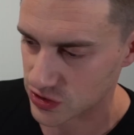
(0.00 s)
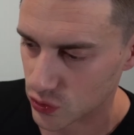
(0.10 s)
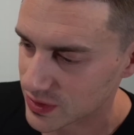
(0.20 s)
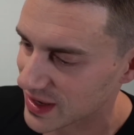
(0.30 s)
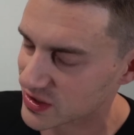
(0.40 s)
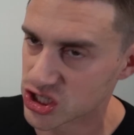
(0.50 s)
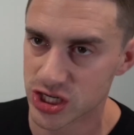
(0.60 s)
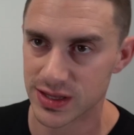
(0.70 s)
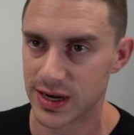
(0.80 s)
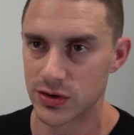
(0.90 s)
and all the other
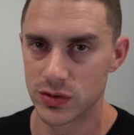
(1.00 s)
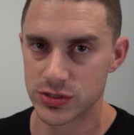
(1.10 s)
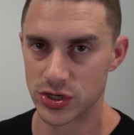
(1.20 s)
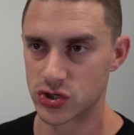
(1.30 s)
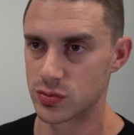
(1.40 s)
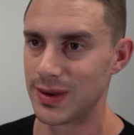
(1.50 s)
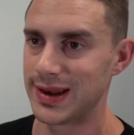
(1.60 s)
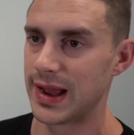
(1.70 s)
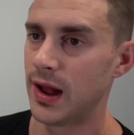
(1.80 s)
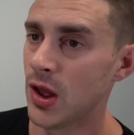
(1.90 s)
shit that I do on social
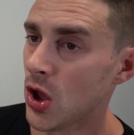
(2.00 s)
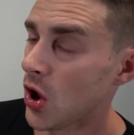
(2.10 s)
media